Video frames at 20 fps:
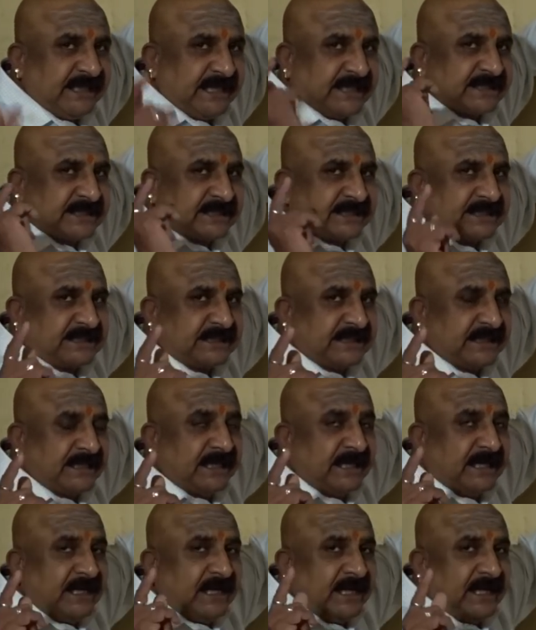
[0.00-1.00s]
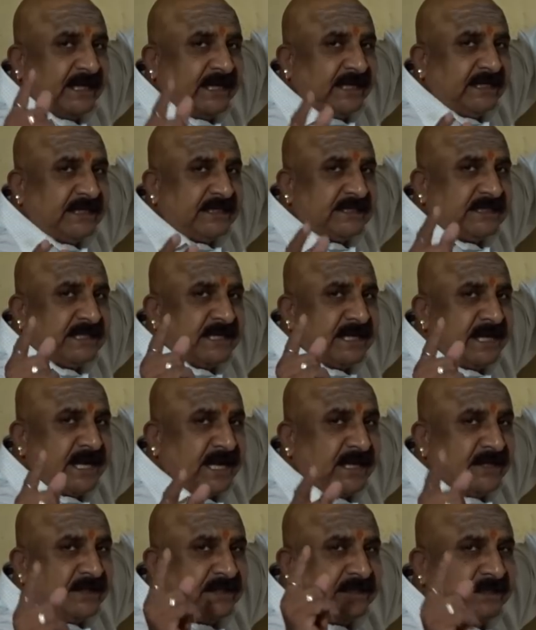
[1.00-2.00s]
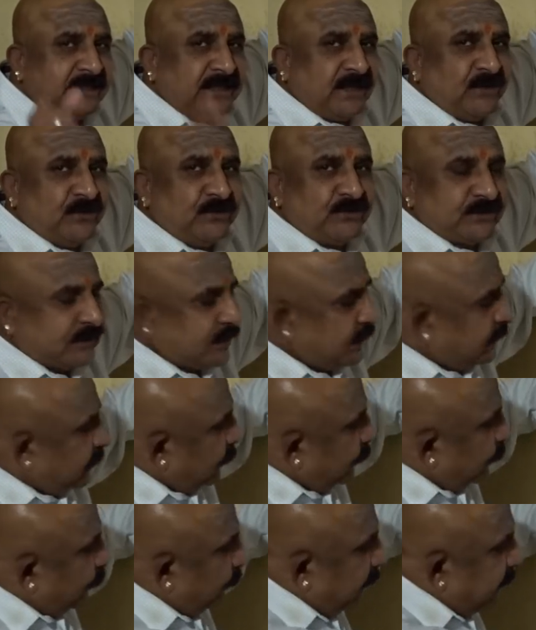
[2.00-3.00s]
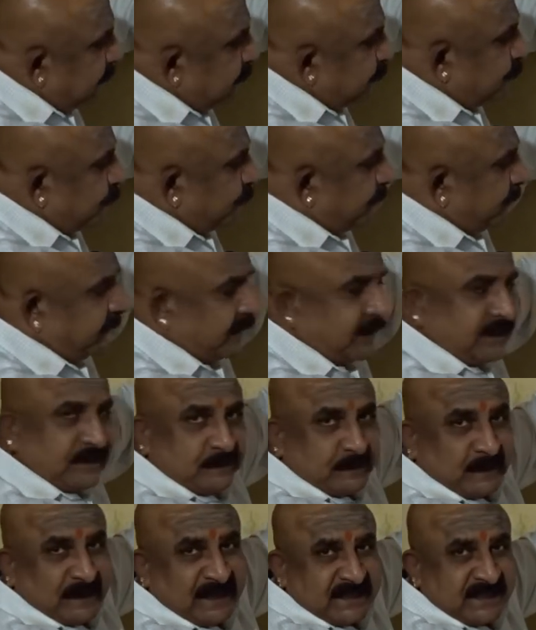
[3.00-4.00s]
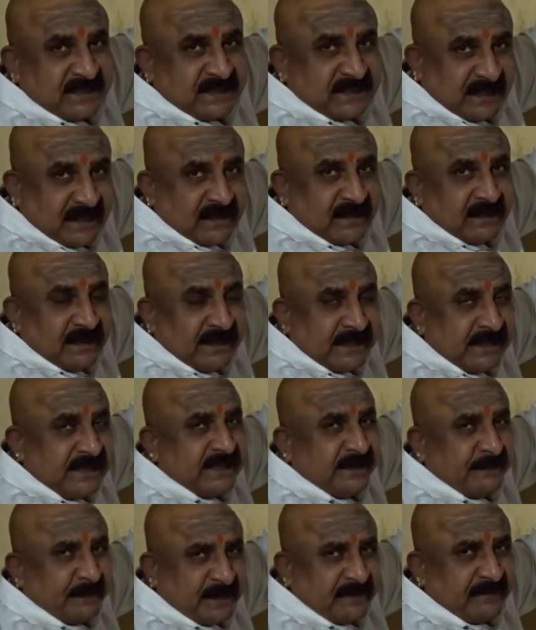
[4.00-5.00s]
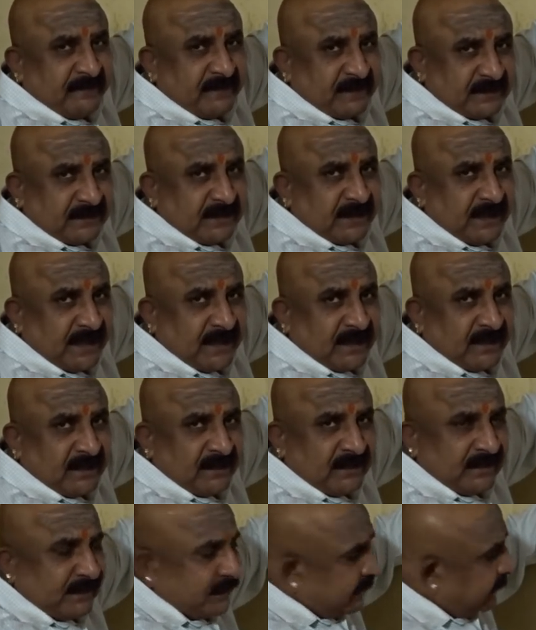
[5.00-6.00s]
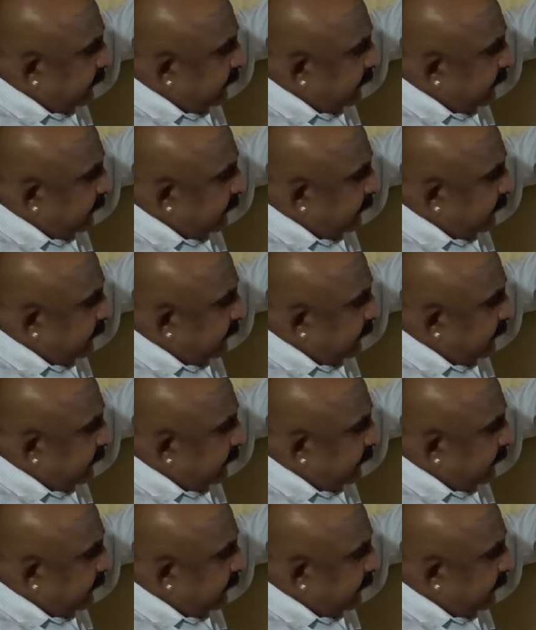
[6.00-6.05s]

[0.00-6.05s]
Yes, it is the ninth house. When Jupiter is placed here in the Parivartana,